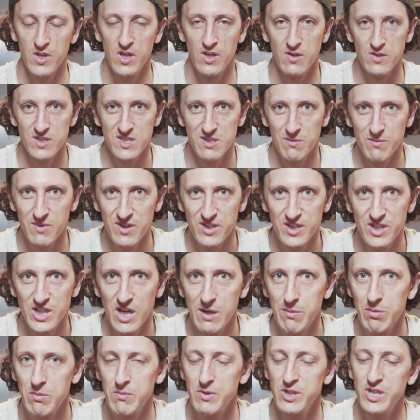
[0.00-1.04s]
some of the
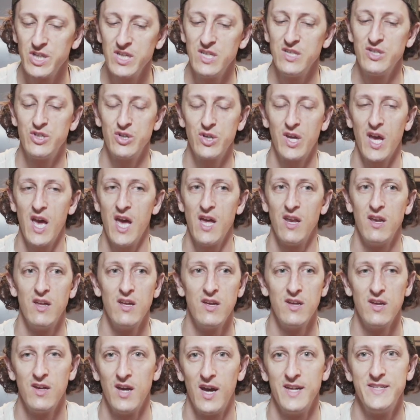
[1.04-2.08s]
cheaper machines you get
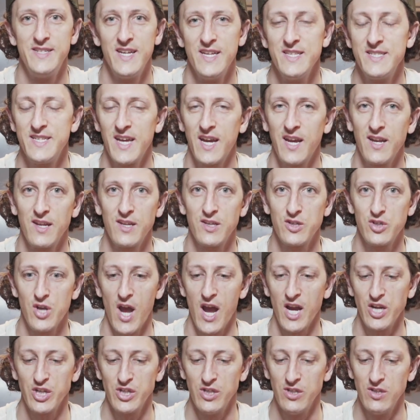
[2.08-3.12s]
a 10-second
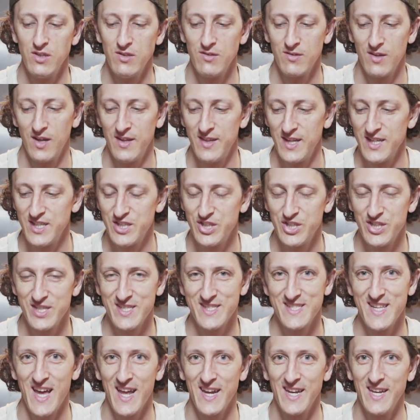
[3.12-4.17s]
extraction, and that's
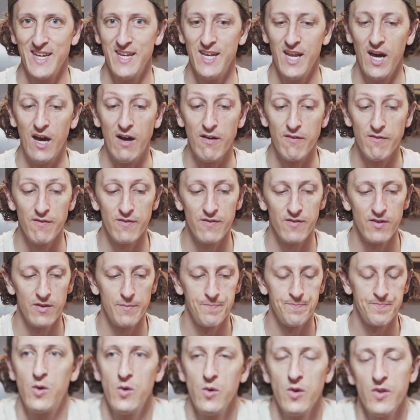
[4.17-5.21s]
just not enough.
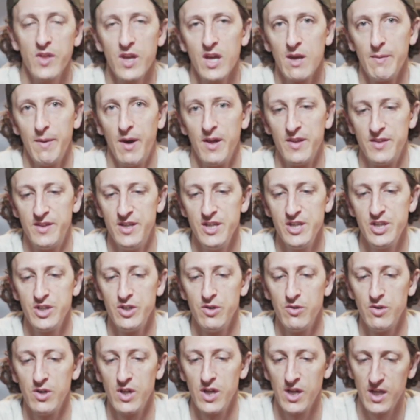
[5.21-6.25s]
The cool thing about this
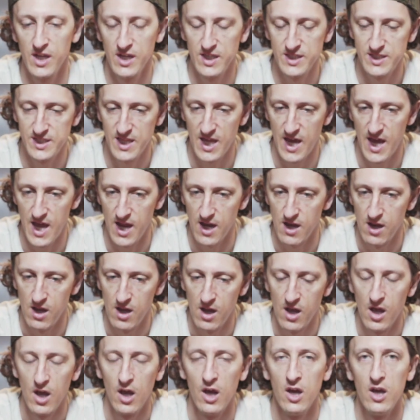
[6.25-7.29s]
unit is that
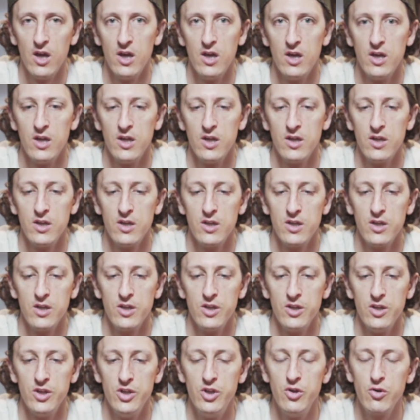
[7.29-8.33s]

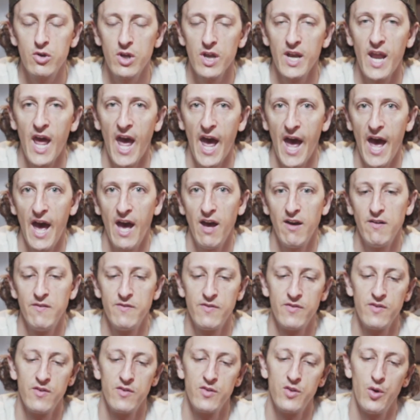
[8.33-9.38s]
you can
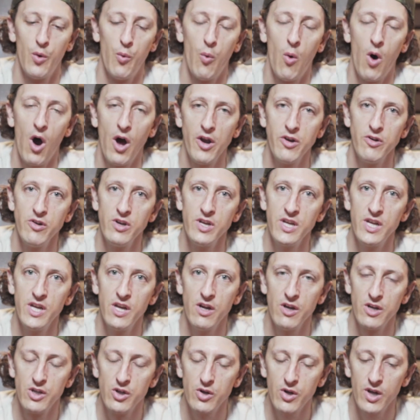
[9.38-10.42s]
have the water in
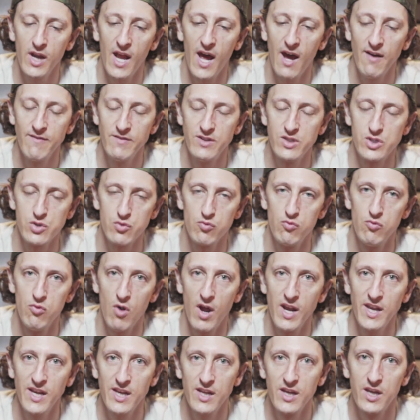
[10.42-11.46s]
here, and you can have this
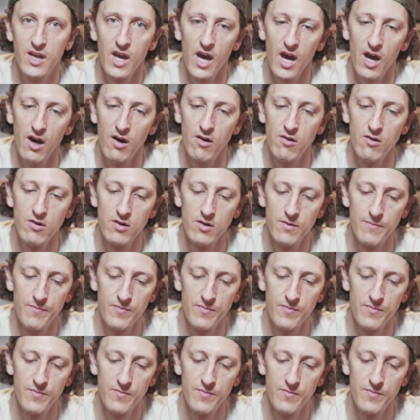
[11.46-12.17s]
ready to go,